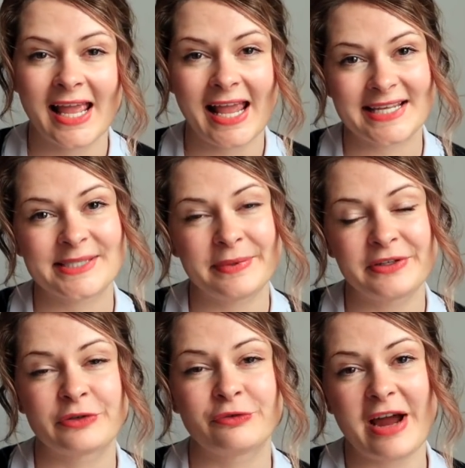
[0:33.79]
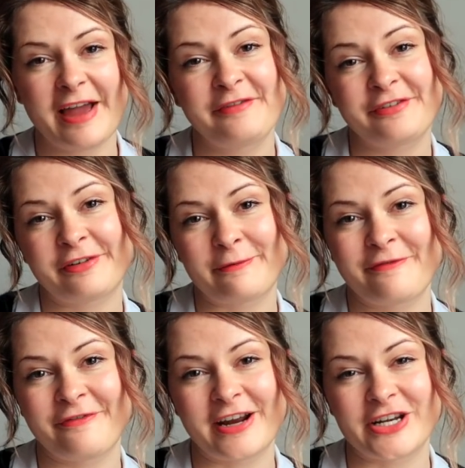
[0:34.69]
has been derived from
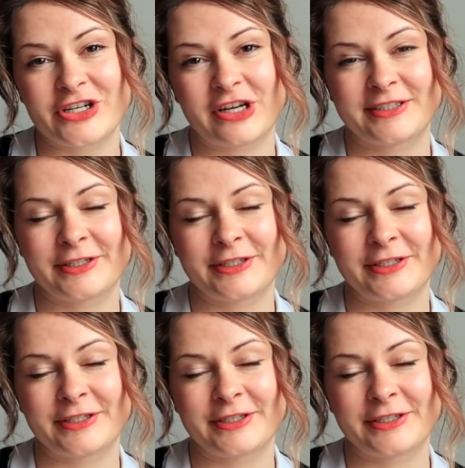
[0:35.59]
French.